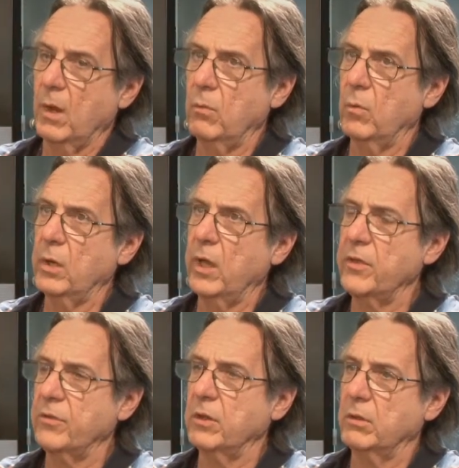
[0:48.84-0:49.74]
Well,
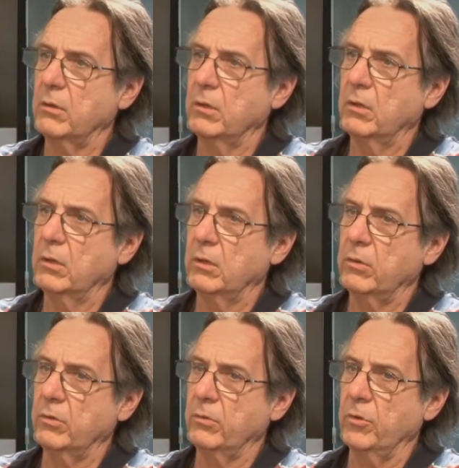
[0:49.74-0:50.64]
I think
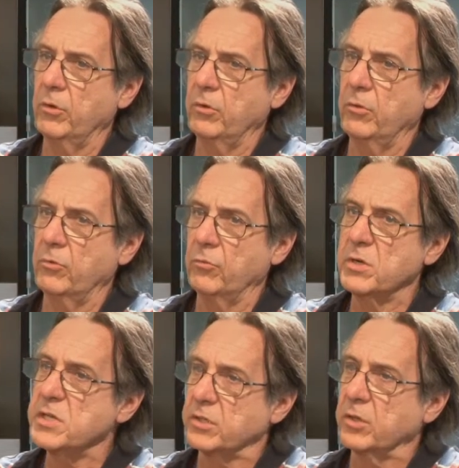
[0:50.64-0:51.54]
the
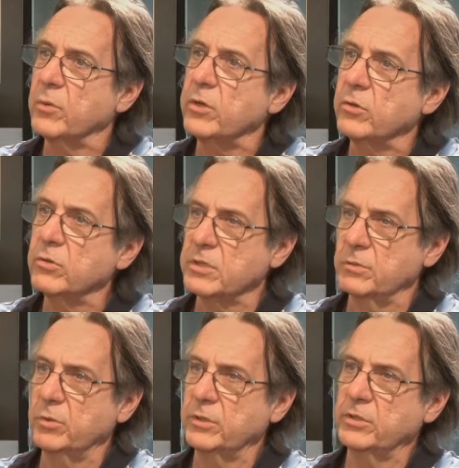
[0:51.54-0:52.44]
reason that we use the
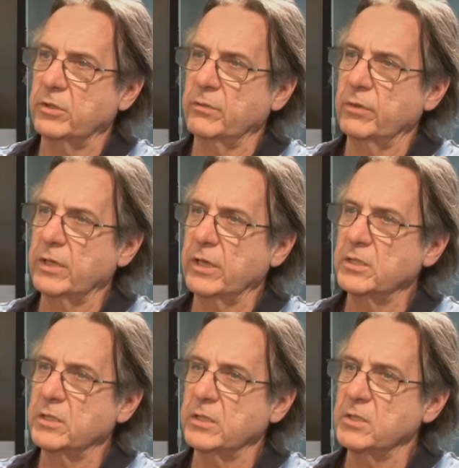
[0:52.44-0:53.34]
word
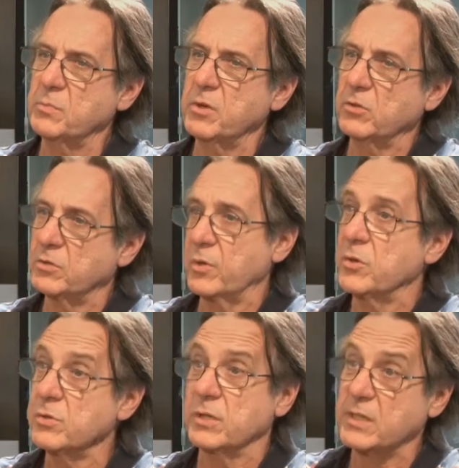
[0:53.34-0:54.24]
sonification is because we're
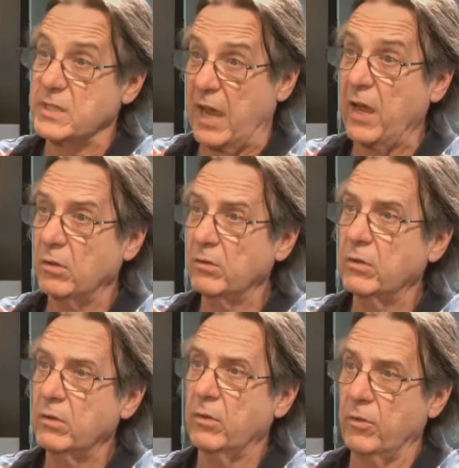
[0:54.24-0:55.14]
using sound,
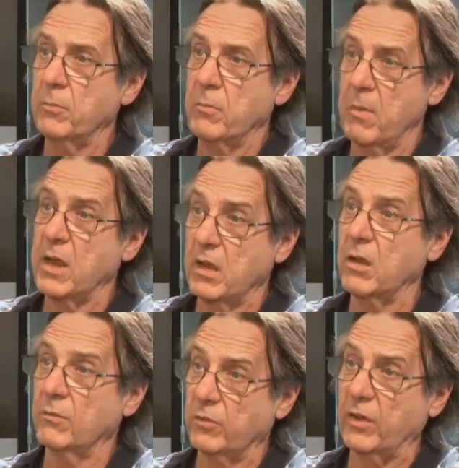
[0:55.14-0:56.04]
the making
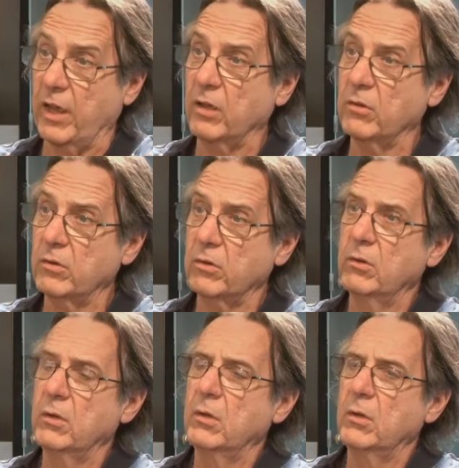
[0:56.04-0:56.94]
of sound,
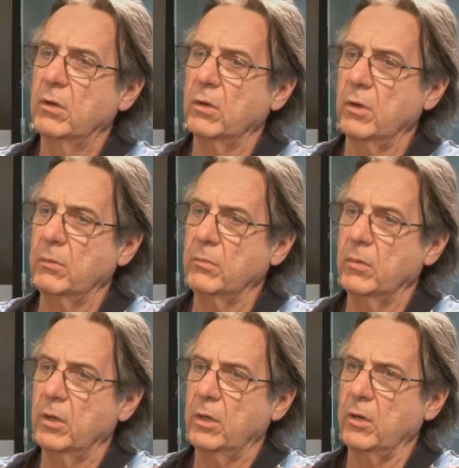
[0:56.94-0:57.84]

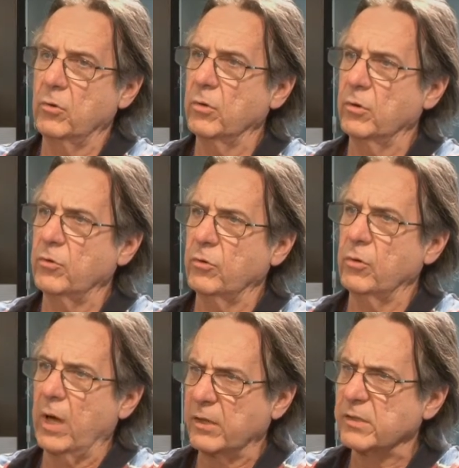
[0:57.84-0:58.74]
in order
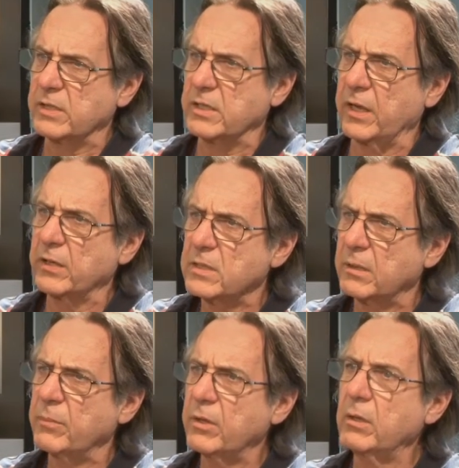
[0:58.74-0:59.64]
to understand
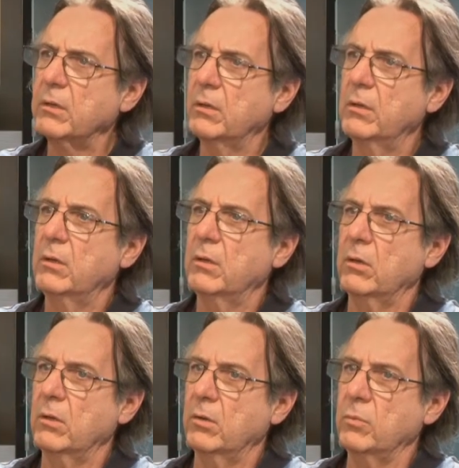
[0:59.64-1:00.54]
something,
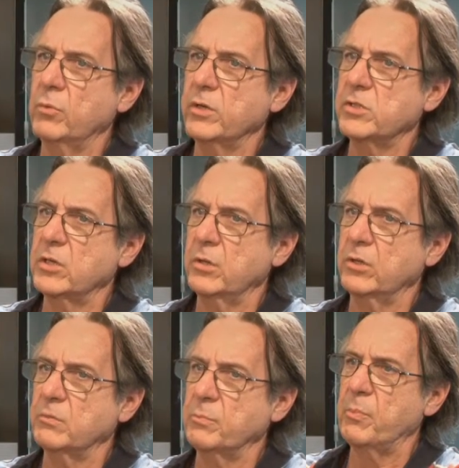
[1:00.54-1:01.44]
which
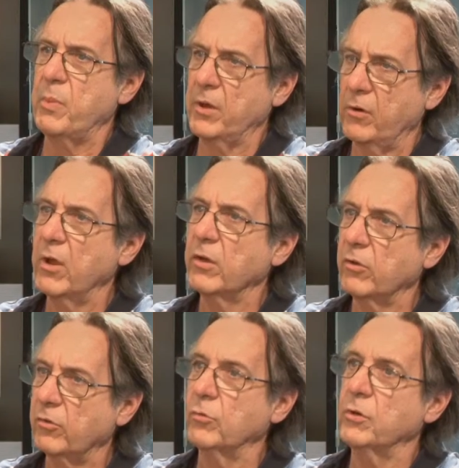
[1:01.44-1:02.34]
is better
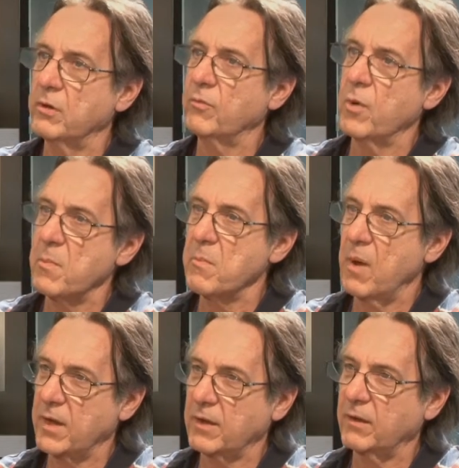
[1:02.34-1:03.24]
understood if we
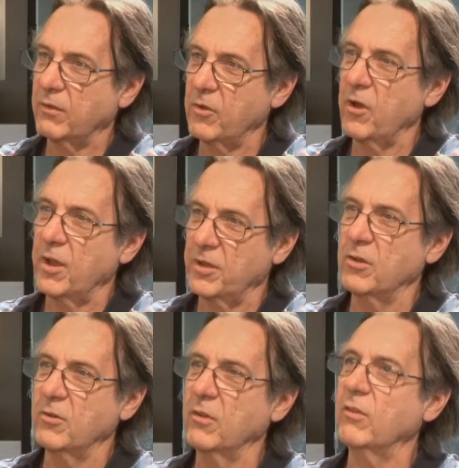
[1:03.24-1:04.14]
make the
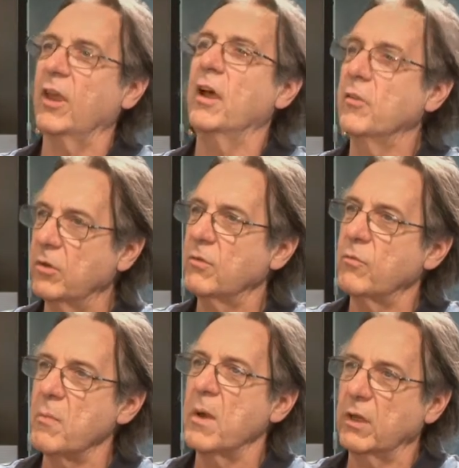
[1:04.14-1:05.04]
idea in sound than if
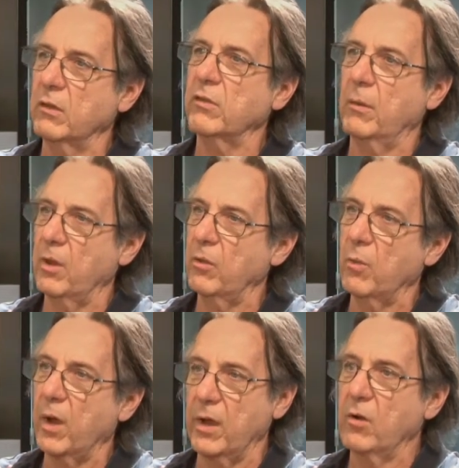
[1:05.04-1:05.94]
we make it some other
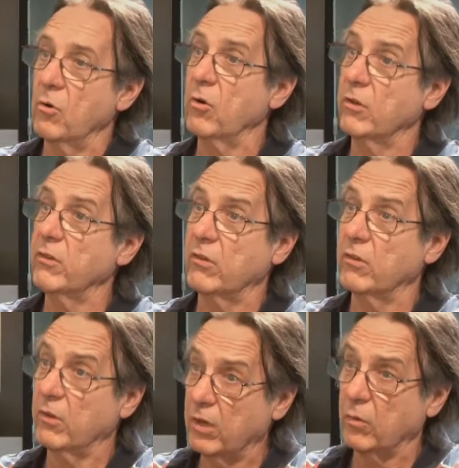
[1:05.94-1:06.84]
way, or at least as
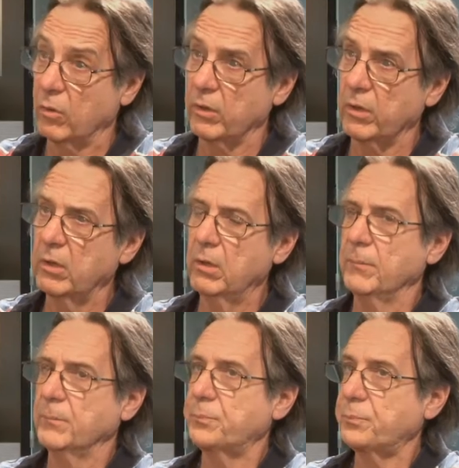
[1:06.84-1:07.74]
equally.
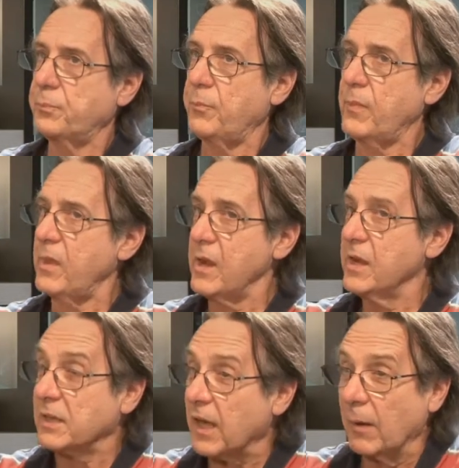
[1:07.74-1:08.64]

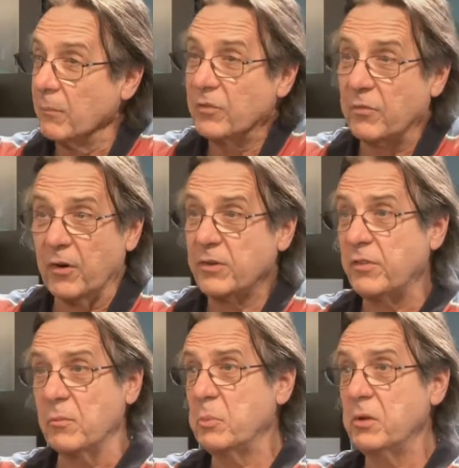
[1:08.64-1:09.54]
It comes very
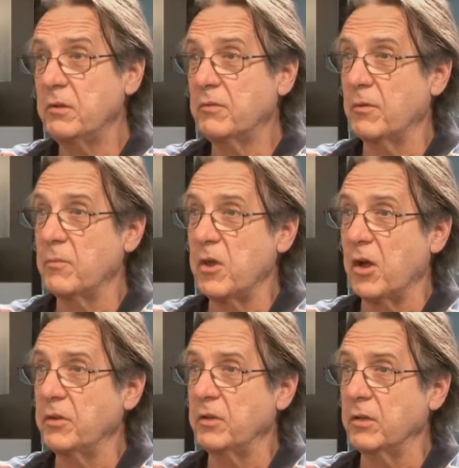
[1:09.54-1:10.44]
simply from the
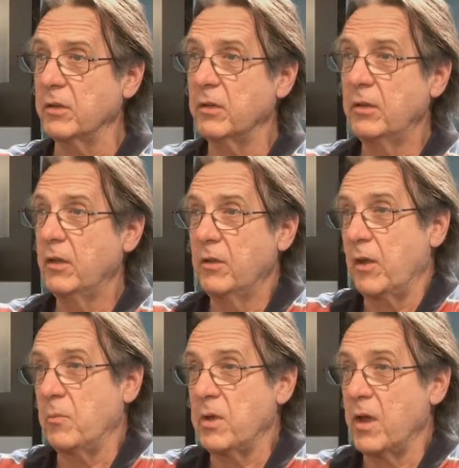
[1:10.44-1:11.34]
idea
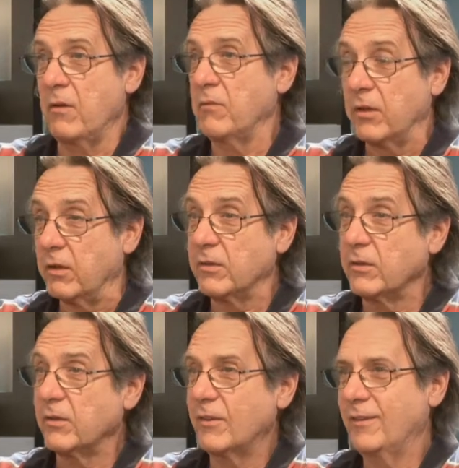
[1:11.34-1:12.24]
that we have
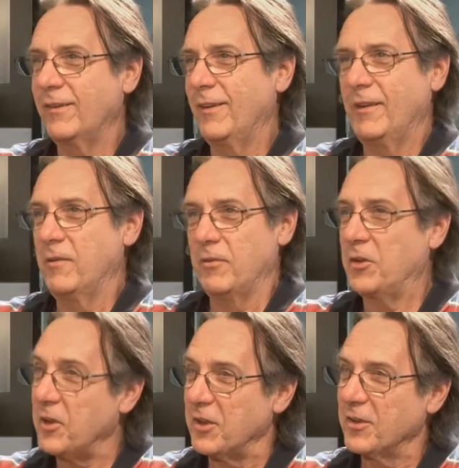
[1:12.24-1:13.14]
ears that
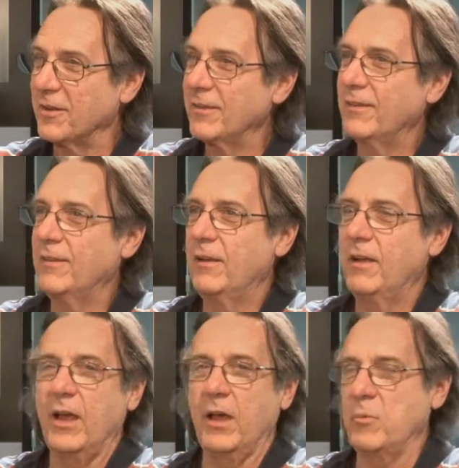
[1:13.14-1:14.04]
hear,
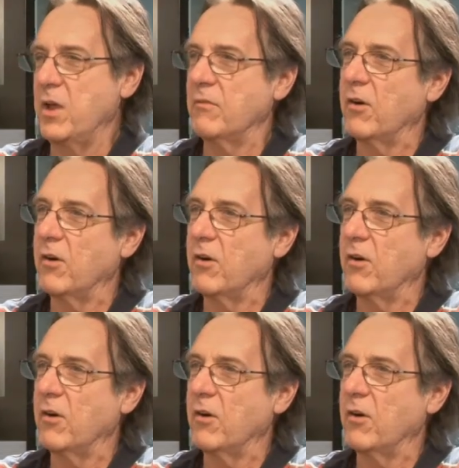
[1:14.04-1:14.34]
and we have